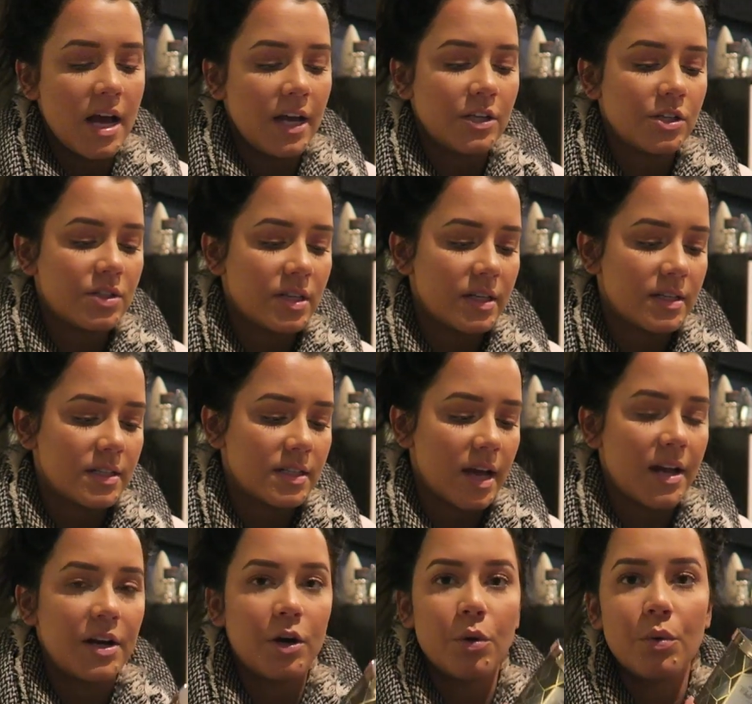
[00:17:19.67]
I just
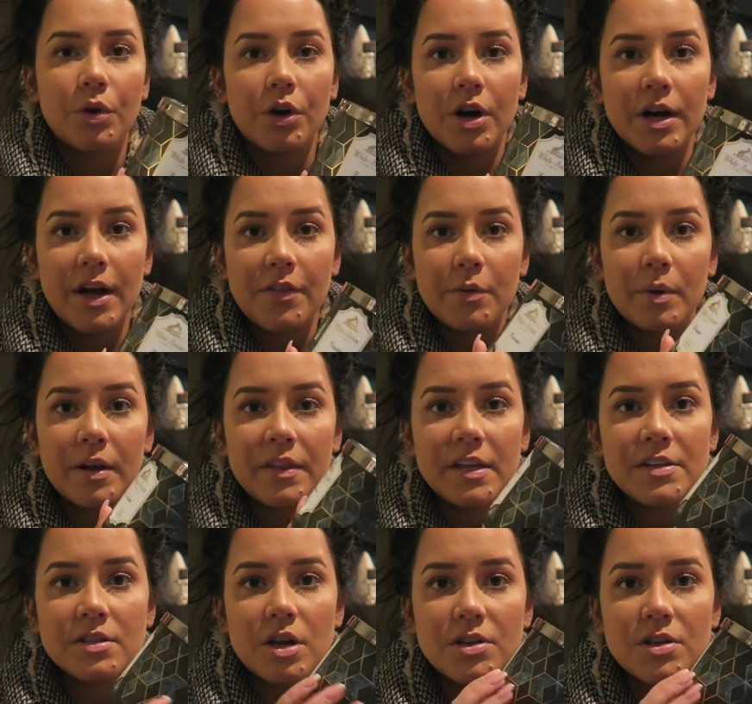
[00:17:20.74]
decided to order another one of these.